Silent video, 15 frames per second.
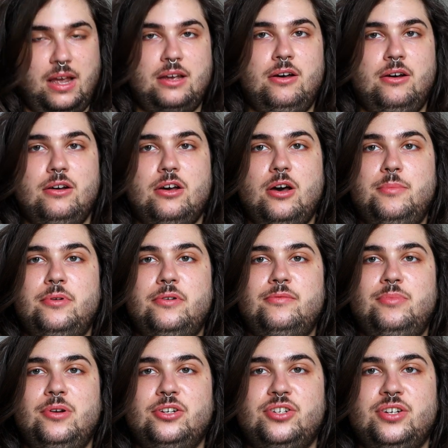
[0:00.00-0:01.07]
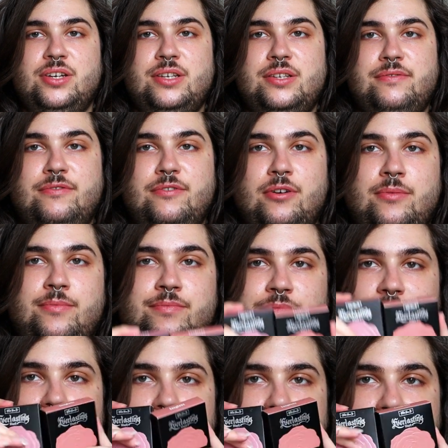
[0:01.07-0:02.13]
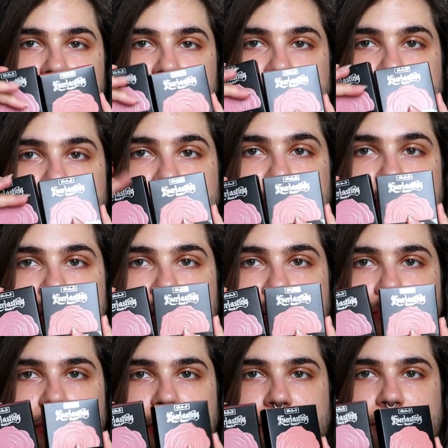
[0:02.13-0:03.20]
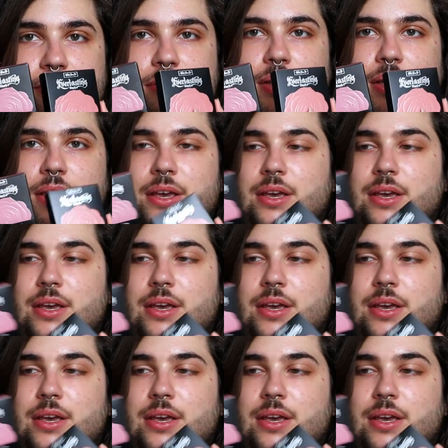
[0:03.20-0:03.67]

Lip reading: I got a couple of blushes from KVD Beauty because